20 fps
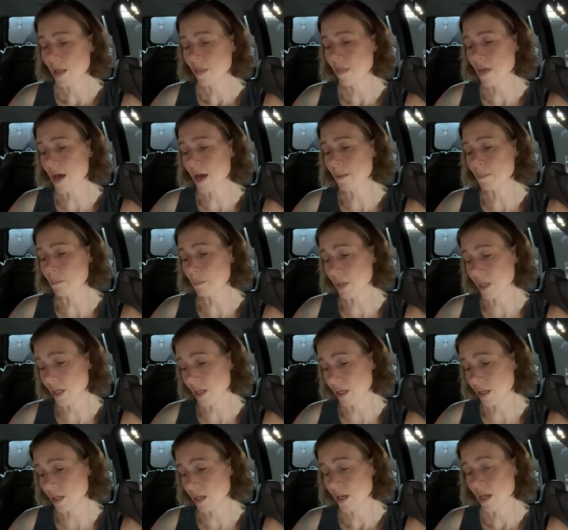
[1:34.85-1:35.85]
that
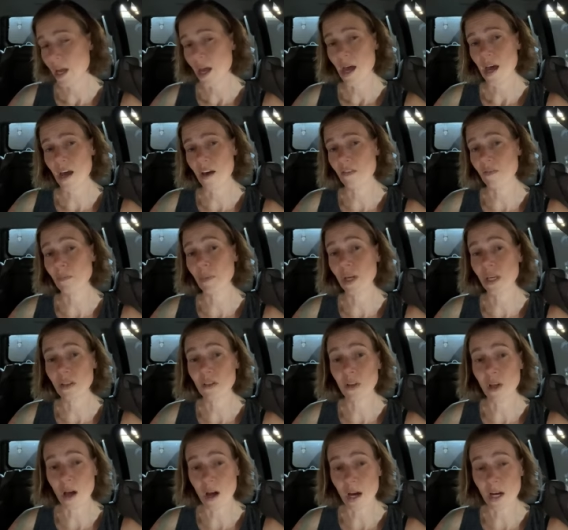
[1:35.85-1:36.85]
men have made
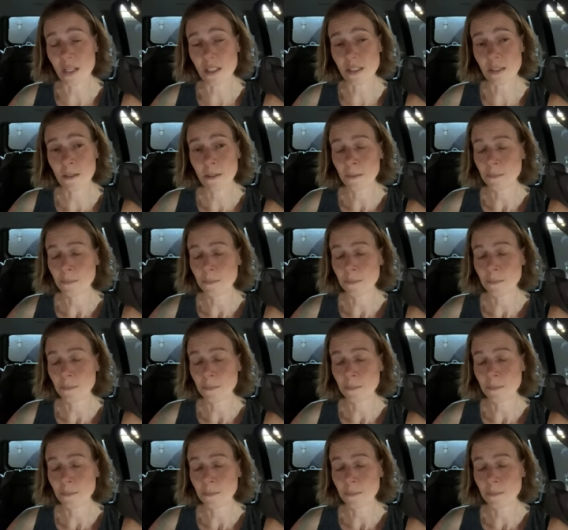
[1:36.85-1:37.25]
laws.